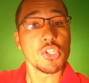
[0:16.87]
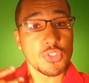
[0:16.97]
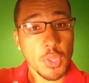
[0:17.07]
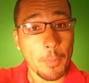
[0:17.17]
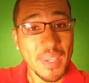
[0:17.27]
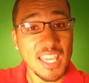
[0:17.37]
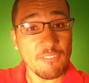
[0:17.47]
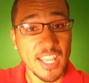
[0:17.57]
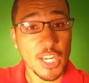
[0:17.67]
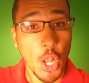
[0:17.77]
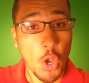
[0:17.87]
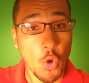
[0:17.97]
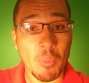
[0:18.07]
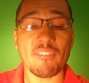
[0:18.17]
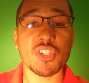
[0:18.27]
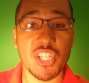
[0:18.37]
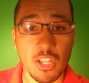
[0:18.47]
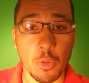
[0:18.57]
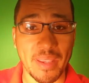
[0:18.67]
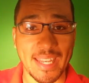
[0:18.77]
So the bee invaded the home of a
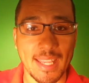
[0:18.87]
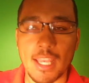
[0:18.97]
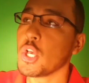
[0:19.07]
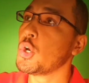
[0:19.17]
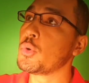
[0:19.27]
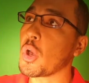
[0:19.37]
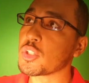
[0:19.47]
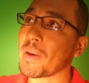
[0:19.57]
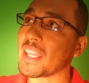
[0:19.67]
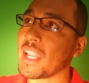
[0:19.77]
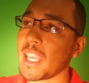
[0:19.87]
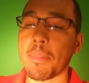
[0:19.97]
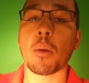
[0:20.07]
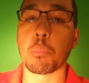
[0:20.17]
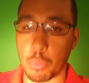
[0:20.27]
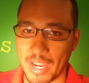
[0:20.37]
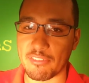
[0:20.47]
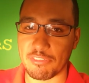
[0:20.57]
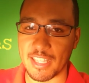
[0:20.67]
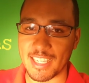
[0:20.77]
gentleman who goes by the name
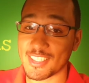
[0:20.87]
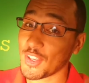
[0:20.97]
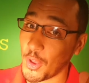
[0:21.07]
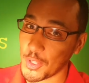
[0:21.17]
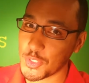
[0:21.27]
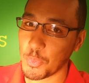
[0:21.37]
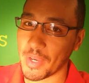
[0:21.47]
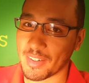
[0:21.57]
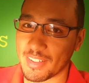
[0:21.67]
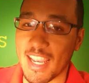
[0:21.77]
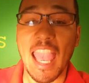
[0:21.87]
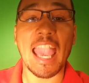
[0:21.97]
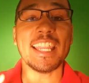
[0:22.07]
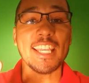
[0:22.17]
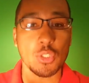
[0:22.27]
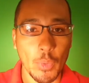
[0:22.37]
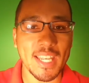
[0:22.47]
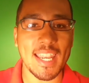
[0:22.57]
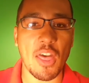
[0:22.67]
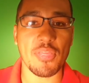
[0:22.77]
Brandflakes on Twitter. And he
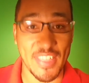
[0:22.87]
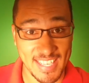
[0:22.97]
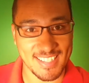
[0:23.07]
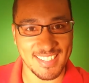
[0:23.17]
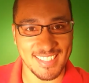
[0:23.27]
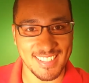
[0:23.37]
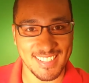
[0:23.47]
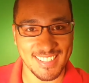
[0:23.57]
tweeted out this.